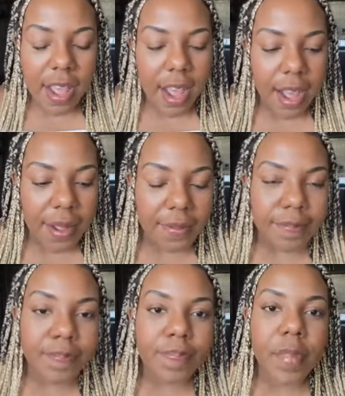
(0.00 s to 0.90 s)

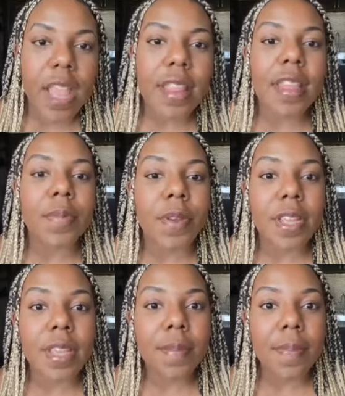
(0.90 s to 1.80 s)
Um, and then
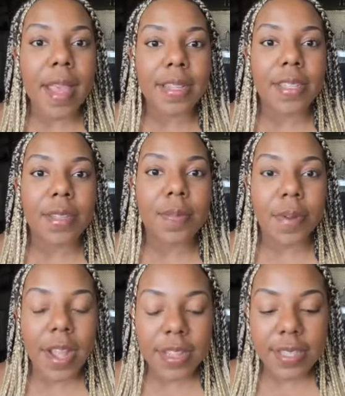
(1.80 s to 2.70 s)
bringing it back to the
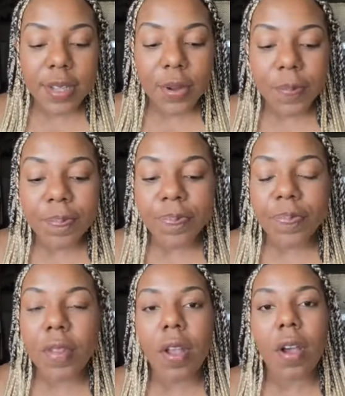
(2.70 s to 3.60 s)
breath. So,
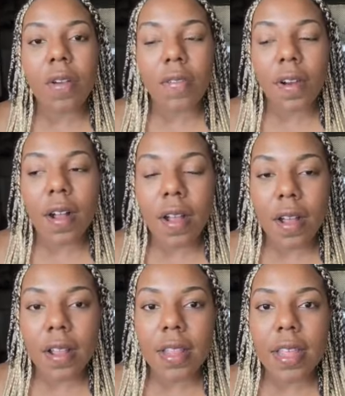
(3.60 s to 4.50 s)

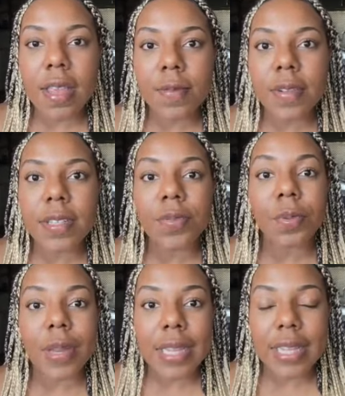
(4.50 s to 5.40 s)
overall, it was
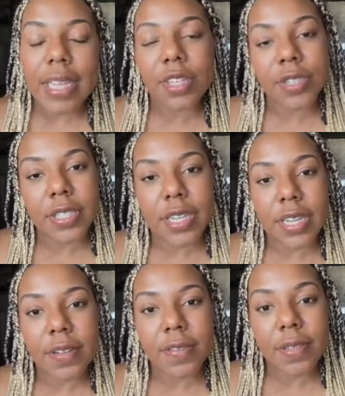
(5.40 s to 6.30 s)
really
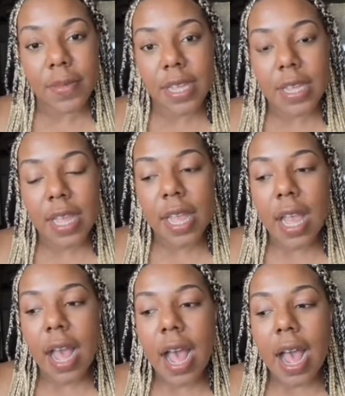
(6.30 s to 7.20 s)
interesting to me.
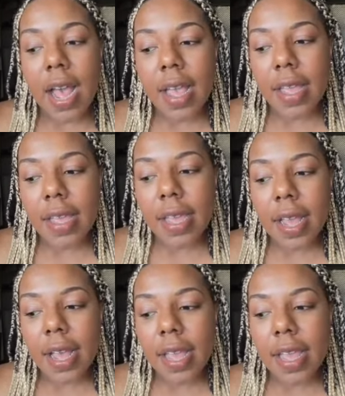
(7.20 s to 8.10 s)

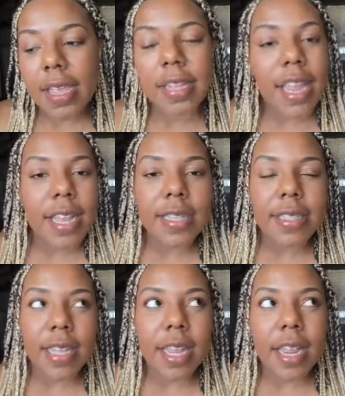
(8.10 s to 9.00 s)
I it, like I
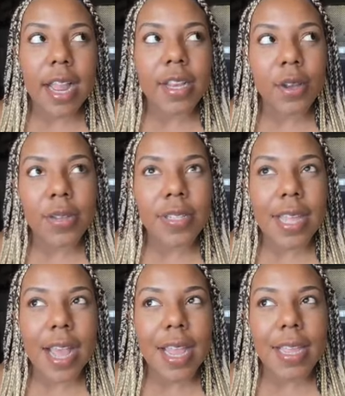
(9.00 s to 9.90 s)
said, like I noticed
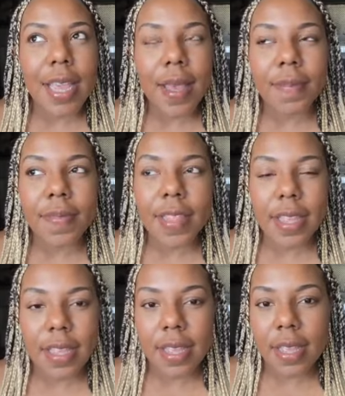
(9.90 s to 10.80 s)
that I kept
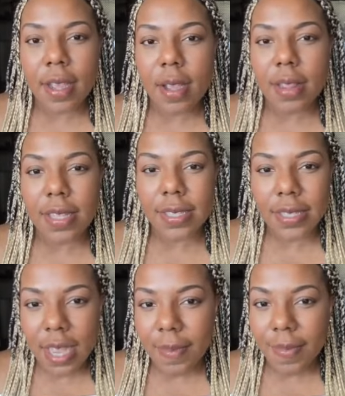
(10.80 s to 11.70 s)
thinking the
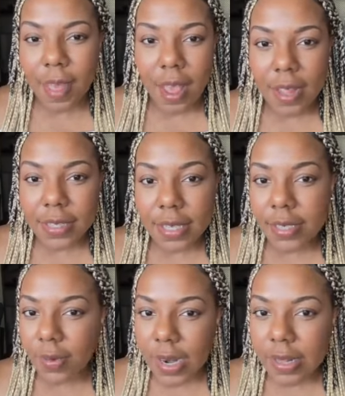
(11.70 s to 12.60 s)
same thoughts. I
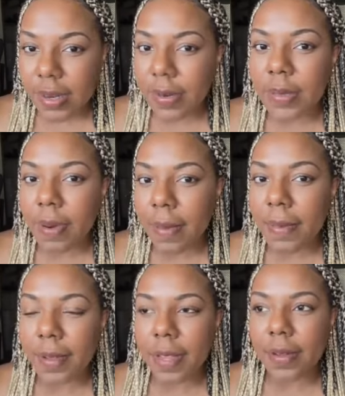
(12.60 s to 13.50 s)
swear there was
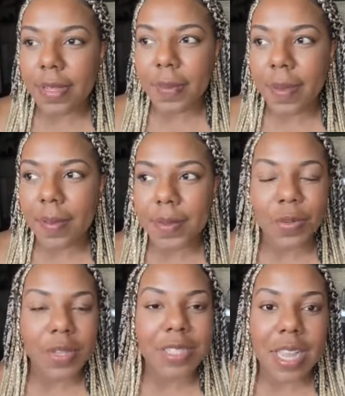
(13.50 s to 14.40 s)
probably only about
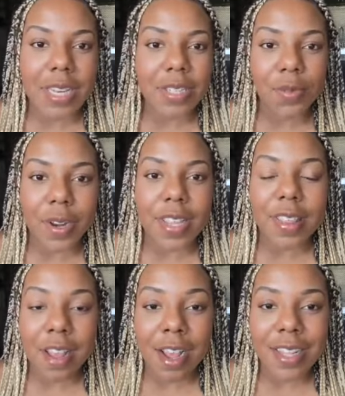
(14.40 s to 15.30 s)
between 10 and 20
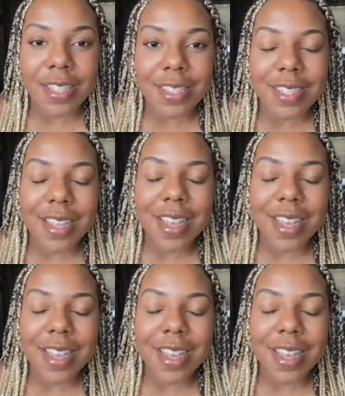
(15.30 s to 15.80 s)
thoughts